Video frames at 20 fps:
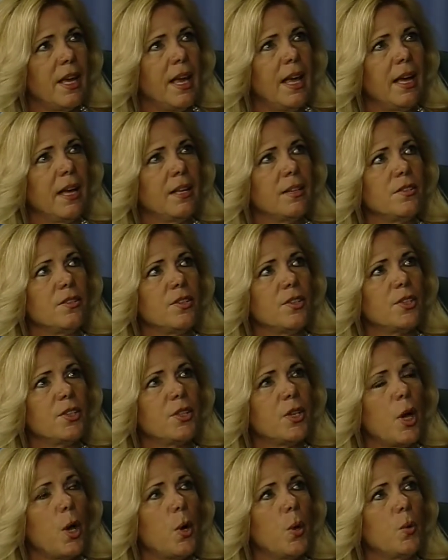And
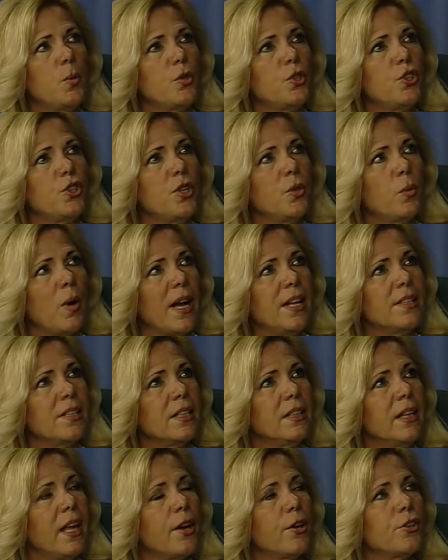so she writes
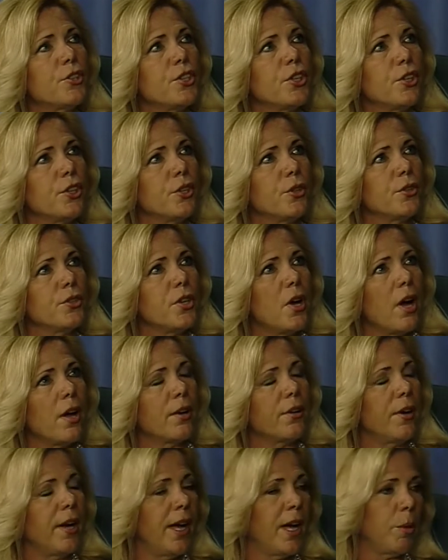a letter to her
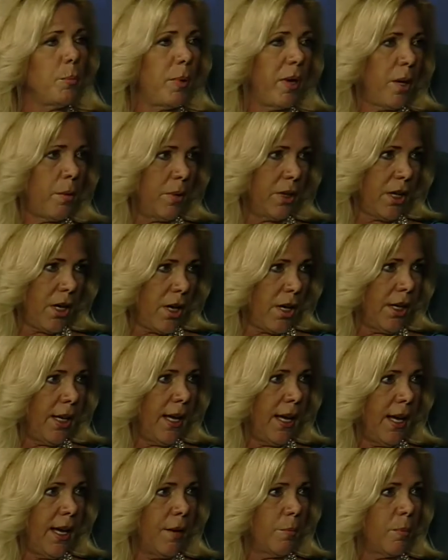daughter, Anne Pamela
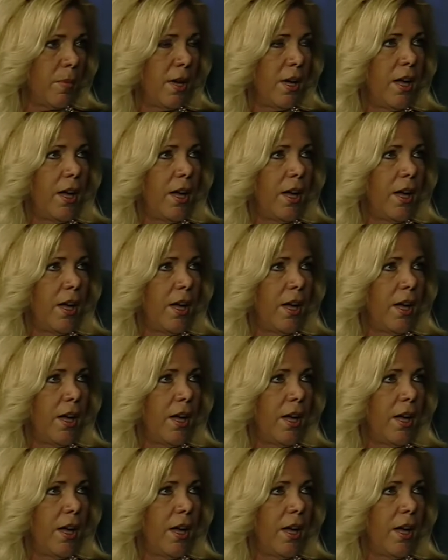Cunningham.